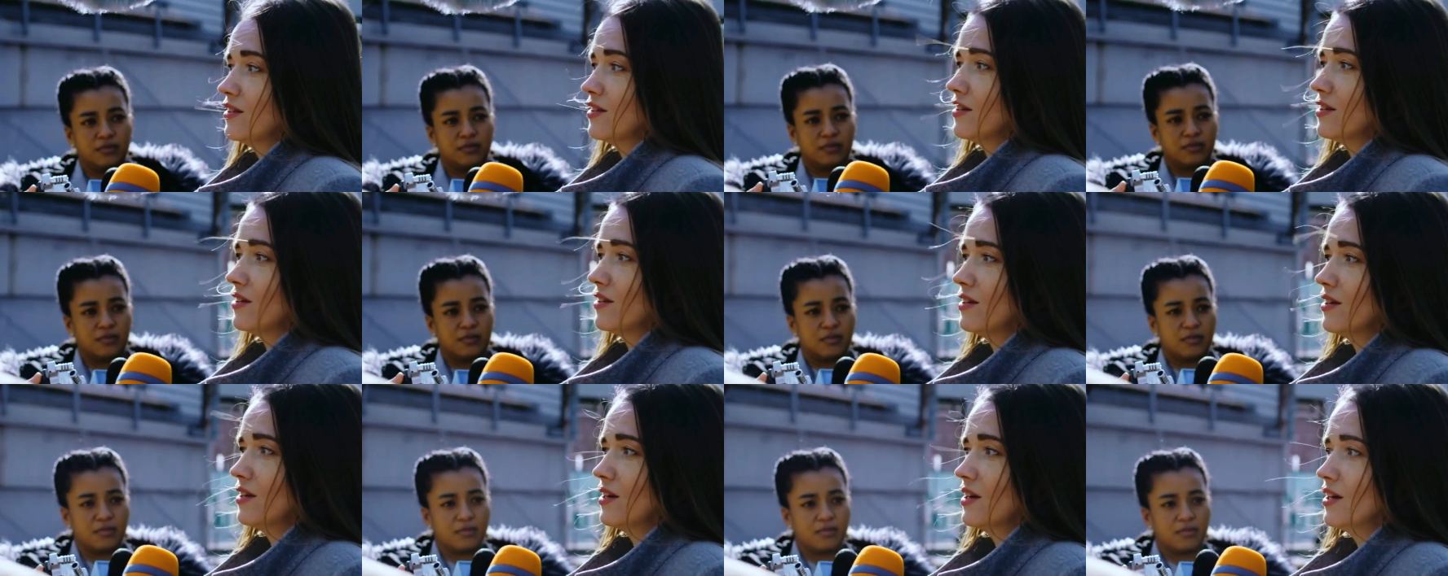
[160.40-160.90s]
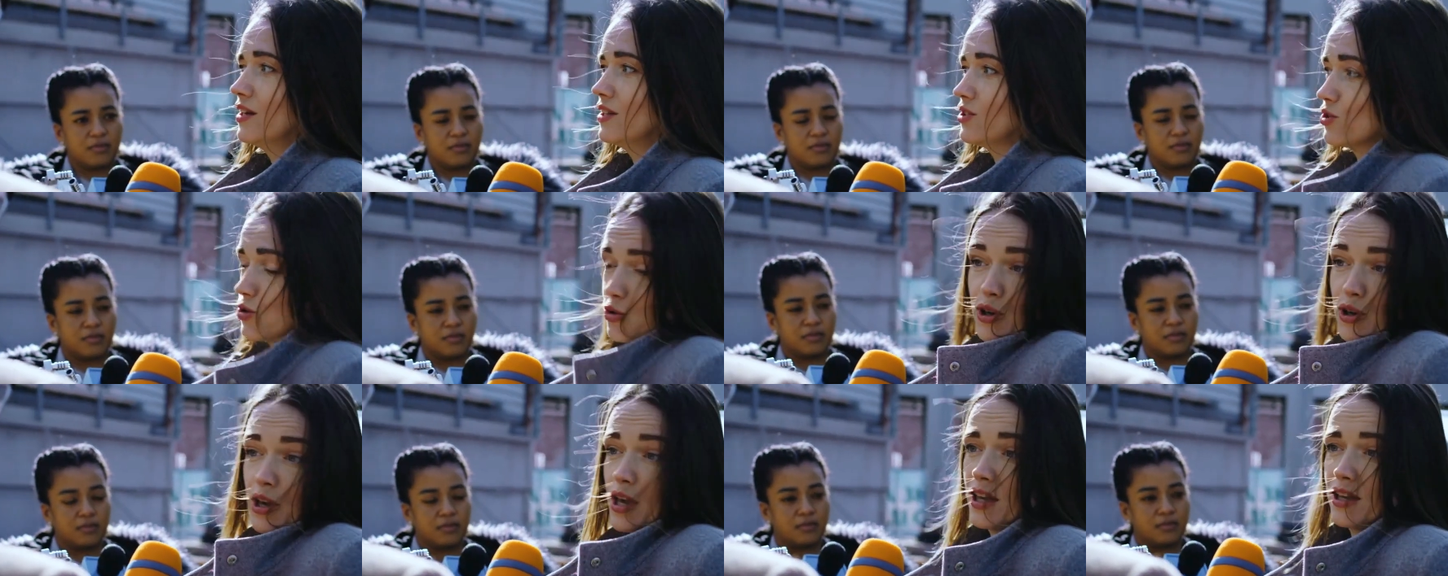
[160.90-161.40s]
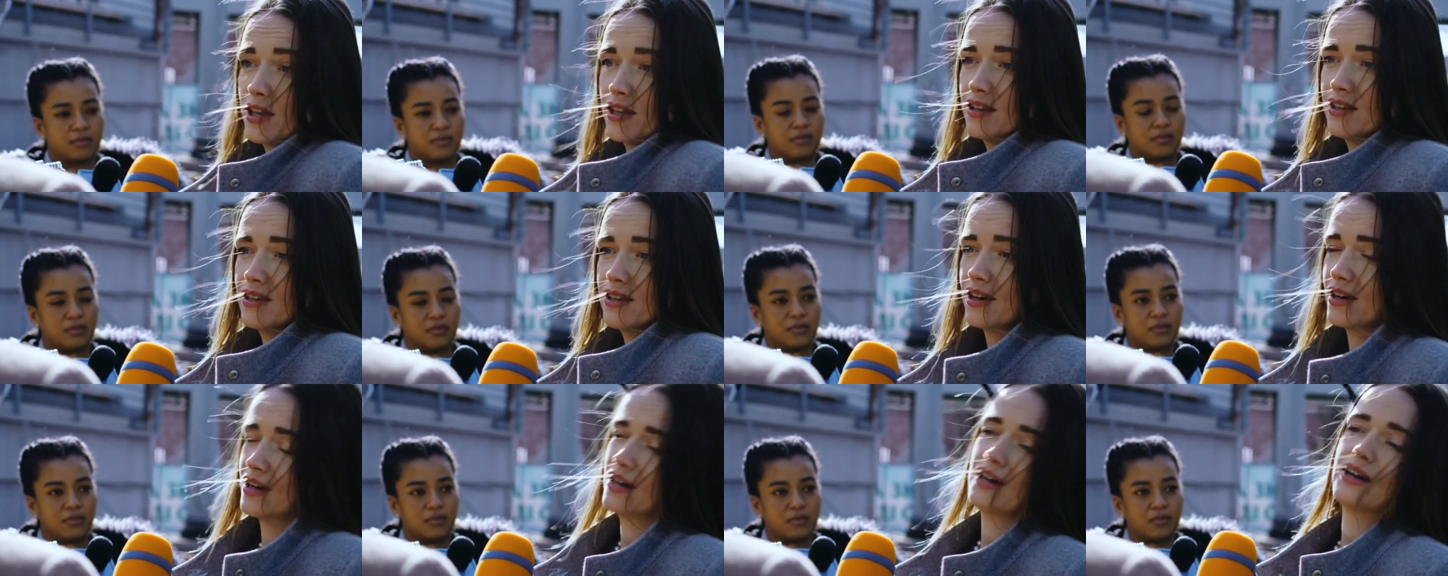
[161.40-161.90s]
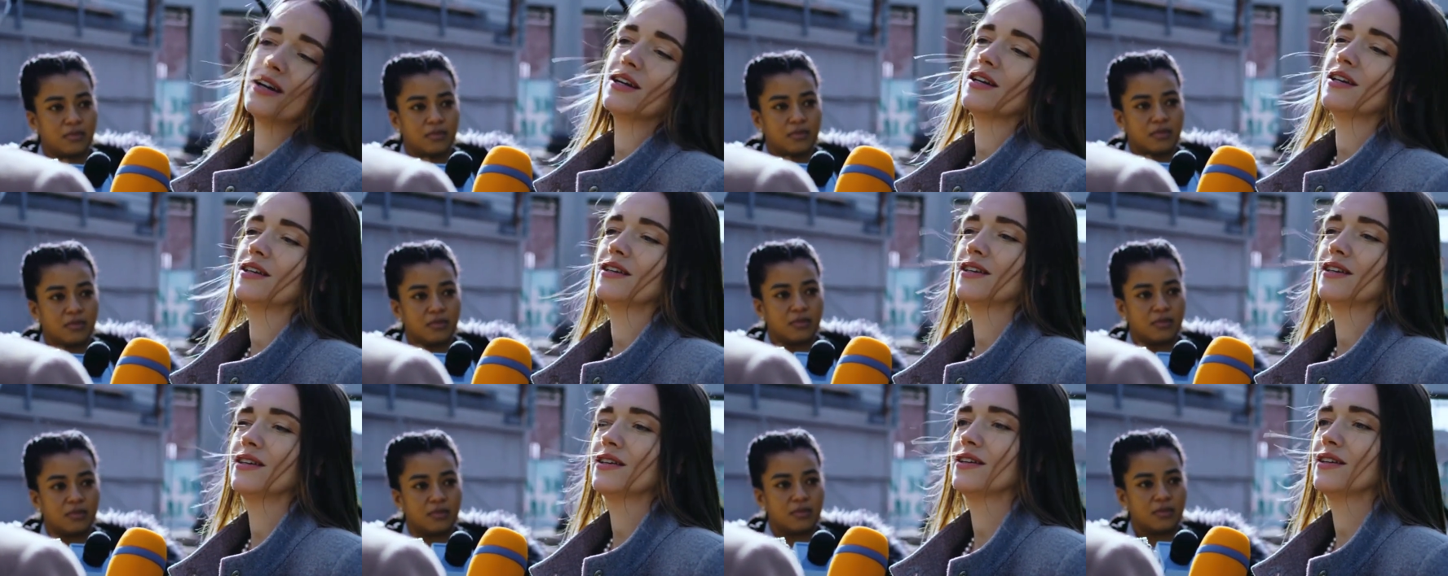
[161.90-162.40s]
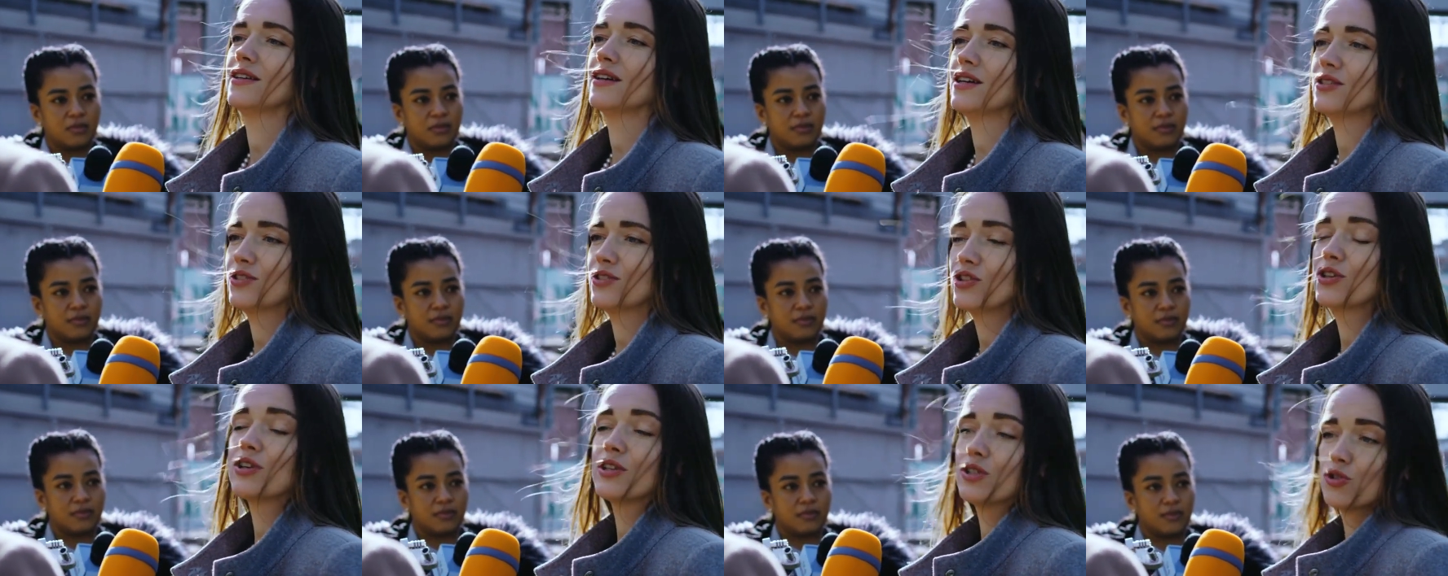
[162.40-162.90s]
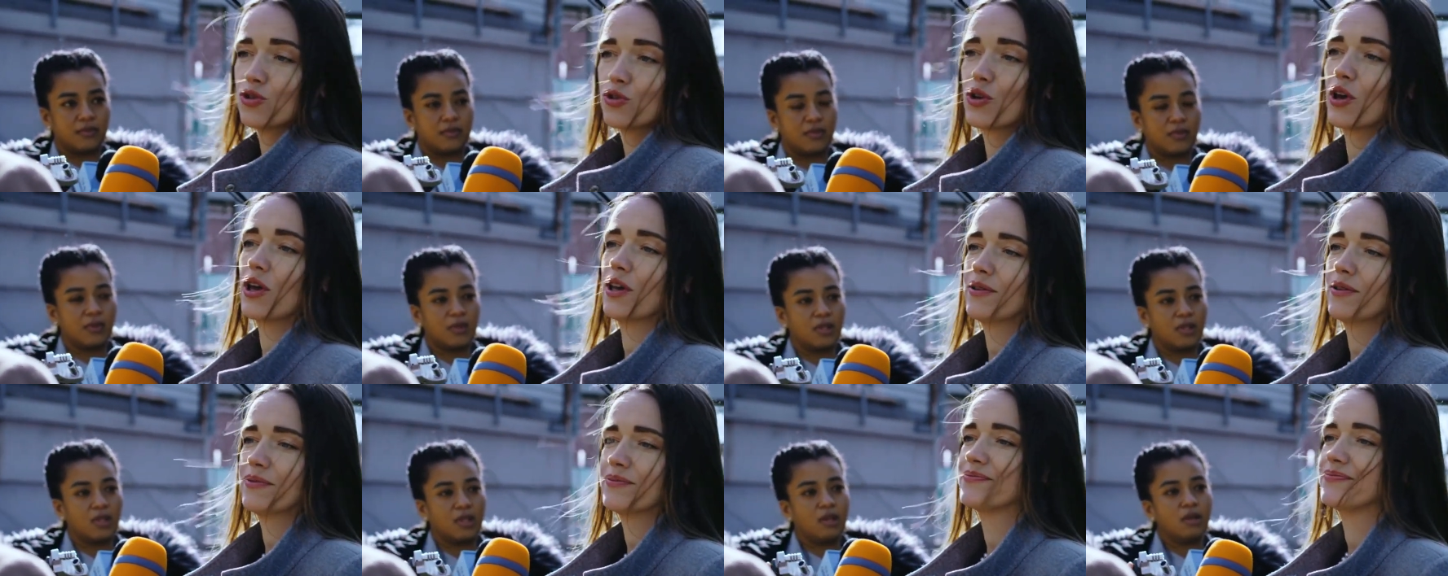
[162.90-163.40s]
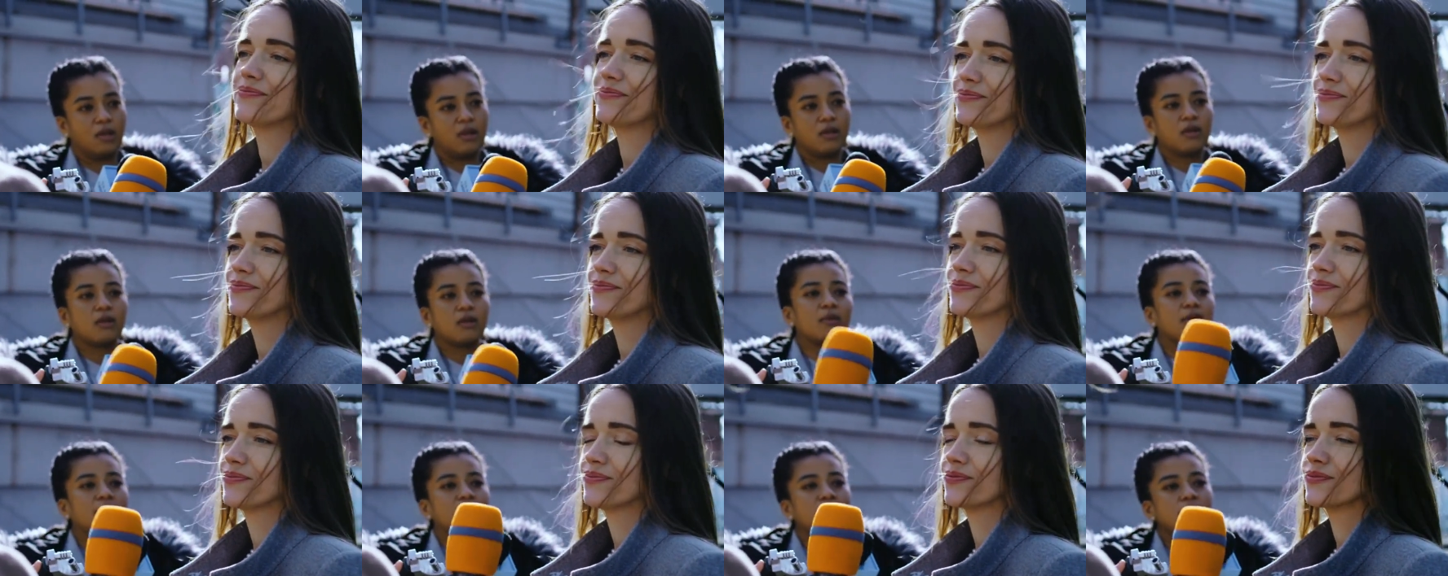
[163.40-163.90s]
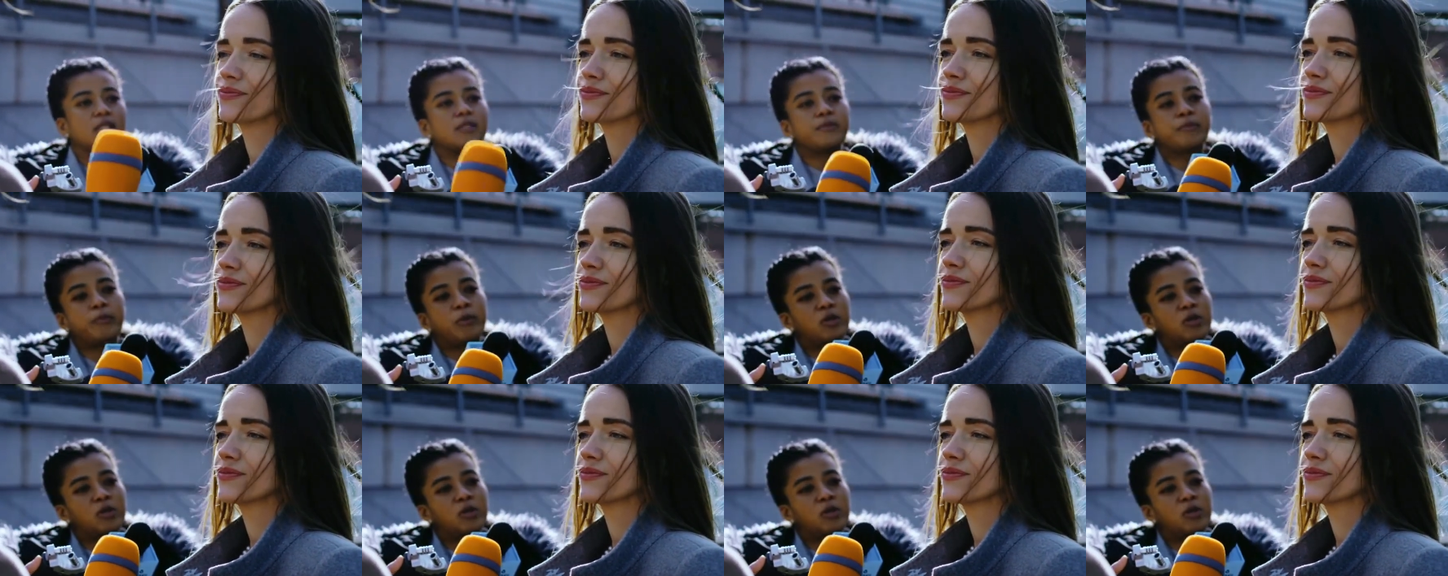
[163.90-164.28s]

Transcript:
Speaker 1: Her influence extends far beyond traditional religious boundaries,